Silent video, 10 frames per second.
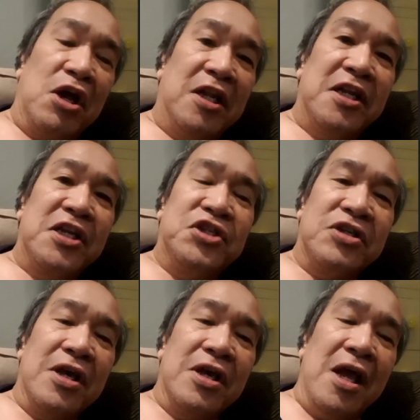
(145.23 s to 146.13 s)
knowledge
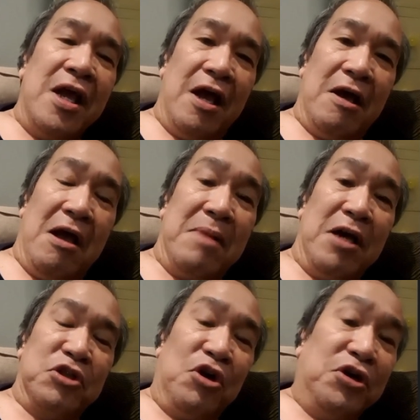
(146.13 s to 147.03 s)
uh,
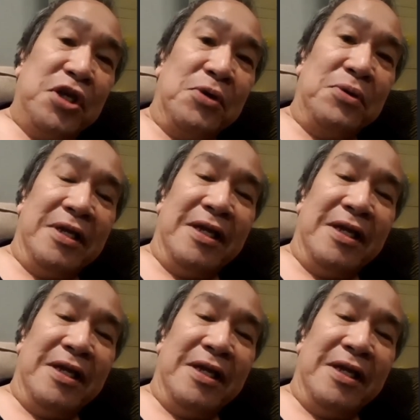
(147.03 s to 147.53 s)
about audio